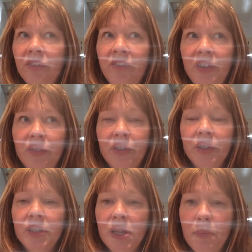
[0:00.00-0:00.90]

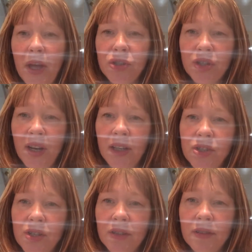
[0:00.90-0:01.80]
vivid
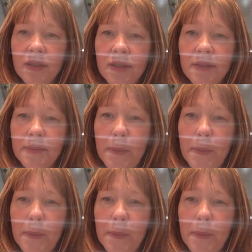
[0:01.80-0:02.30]
imaginations,